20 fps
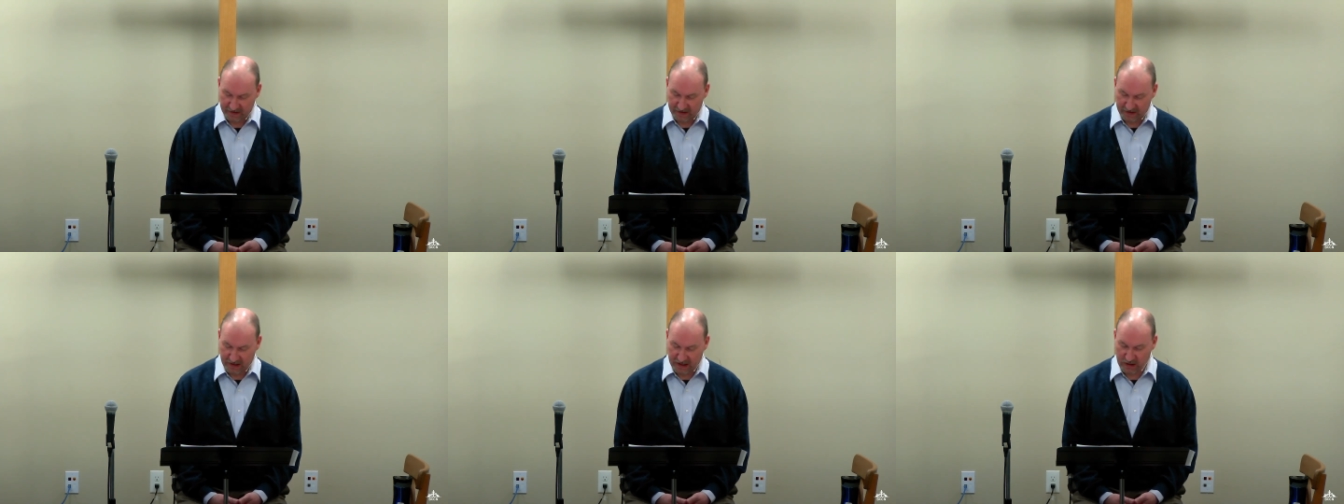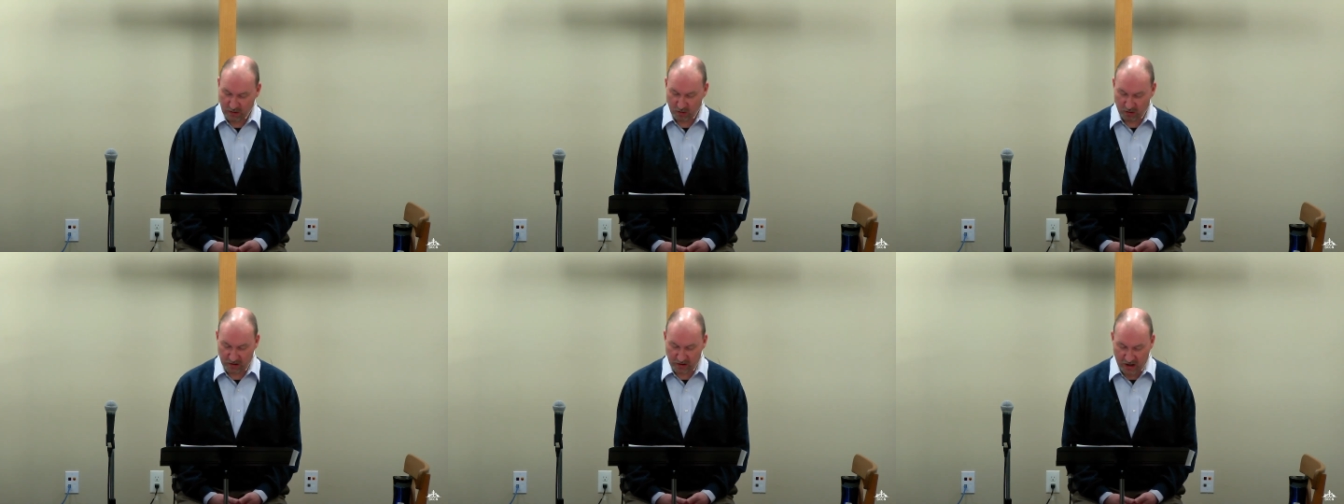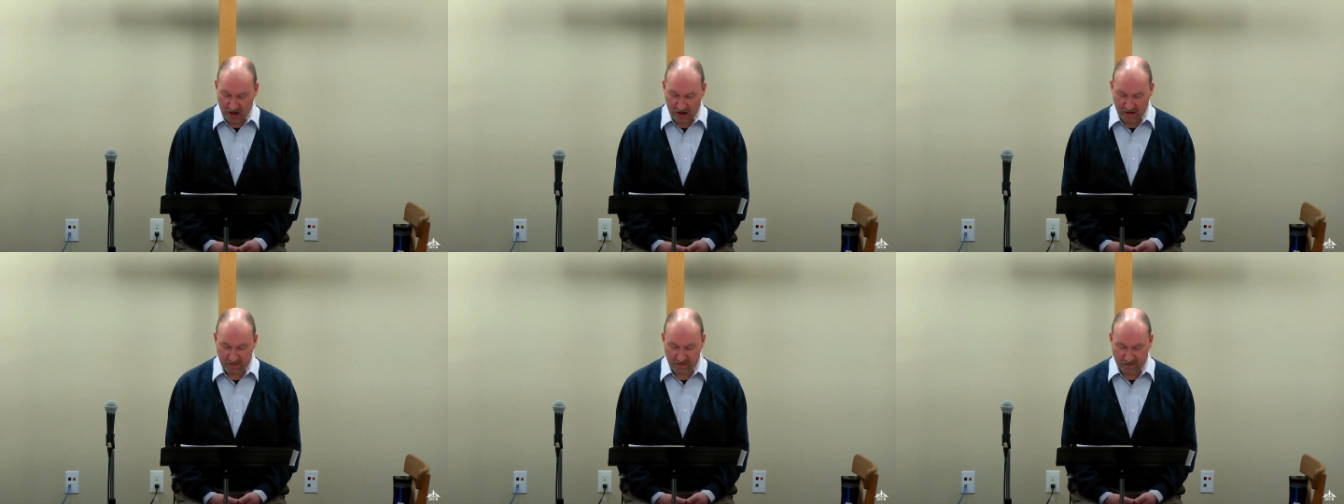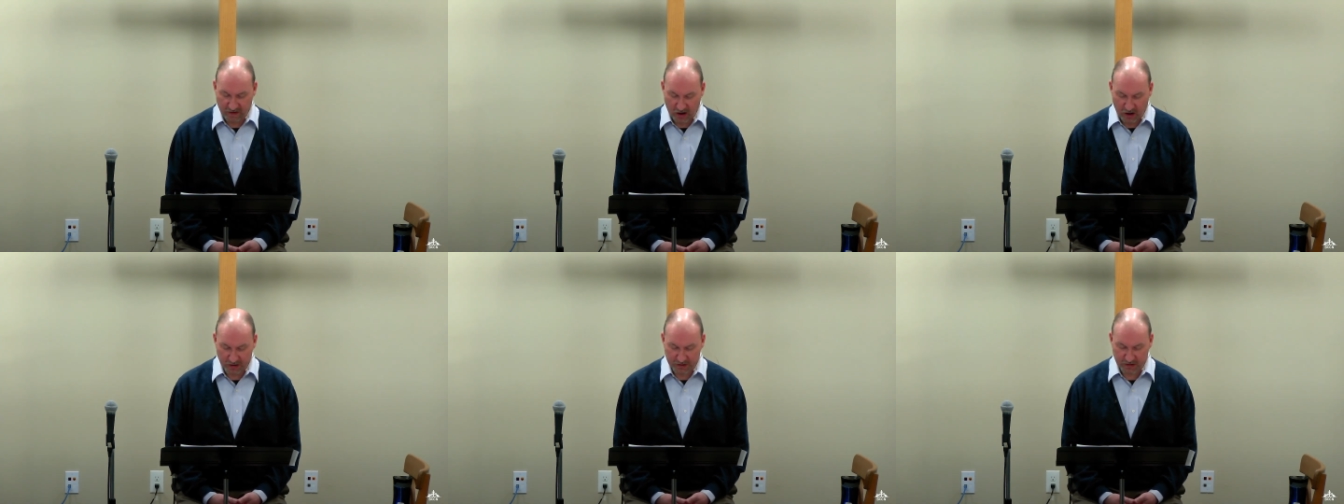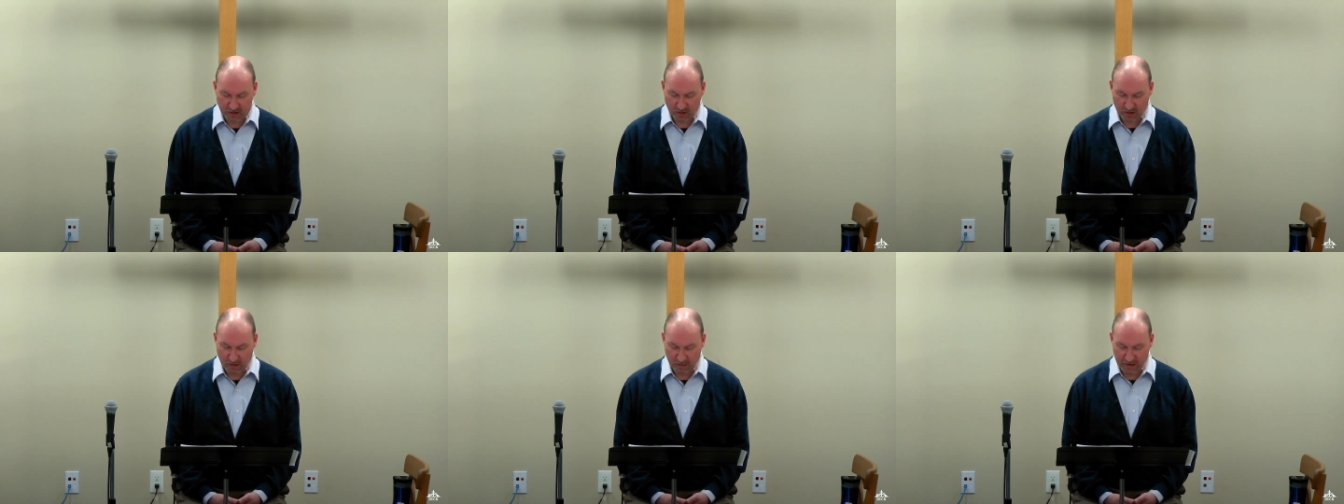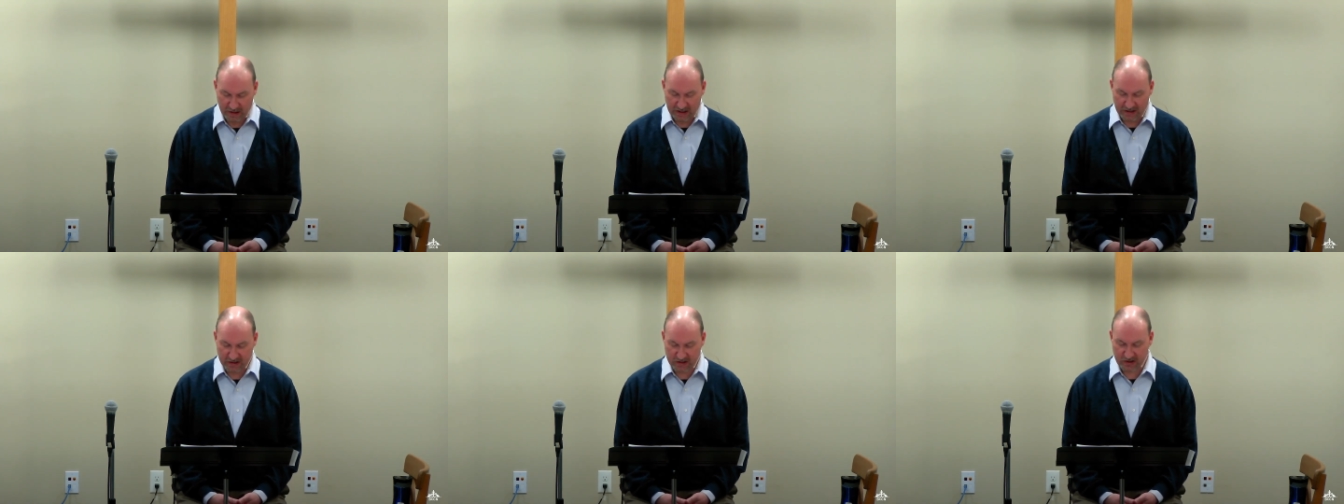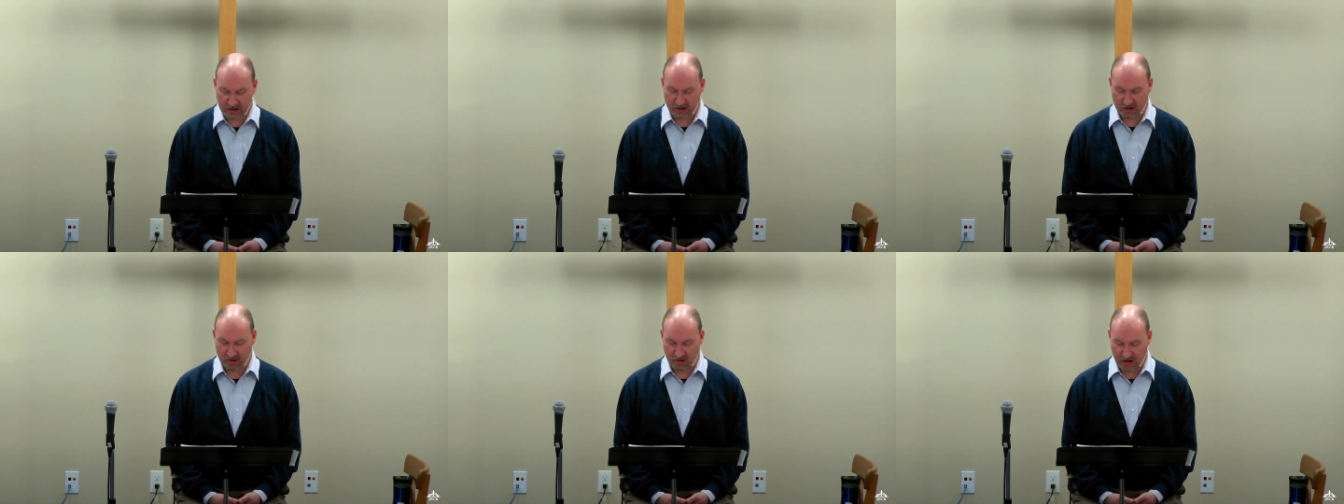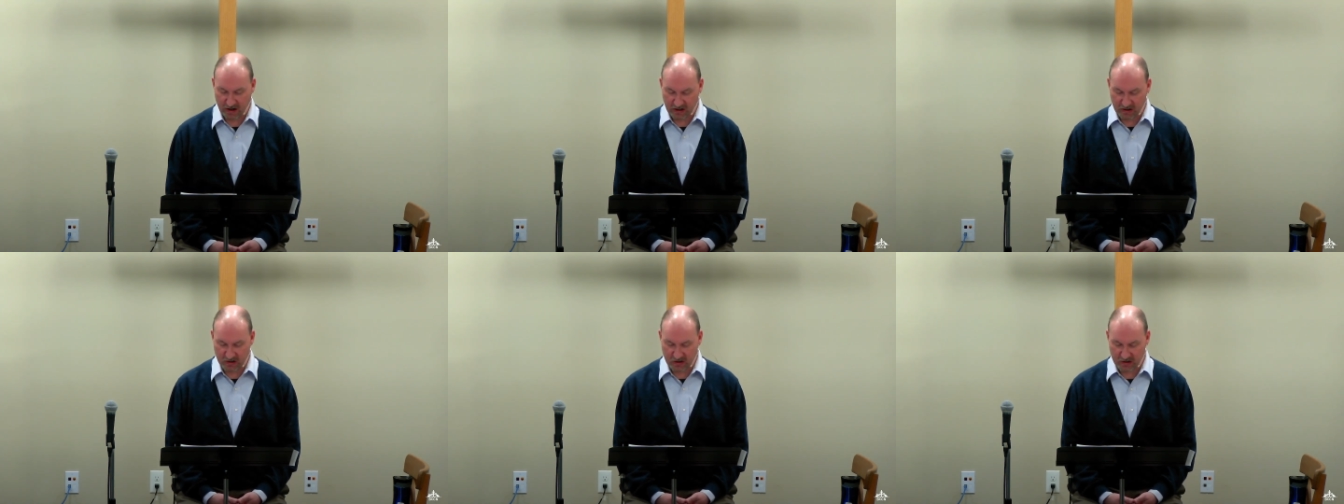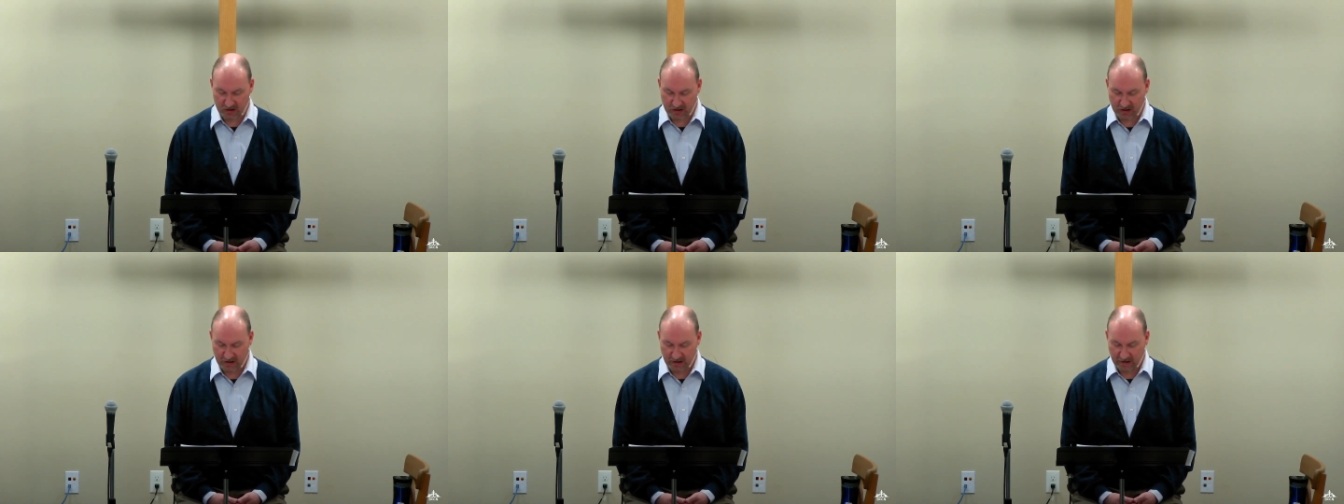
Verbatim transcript: He will not falter or be discouraged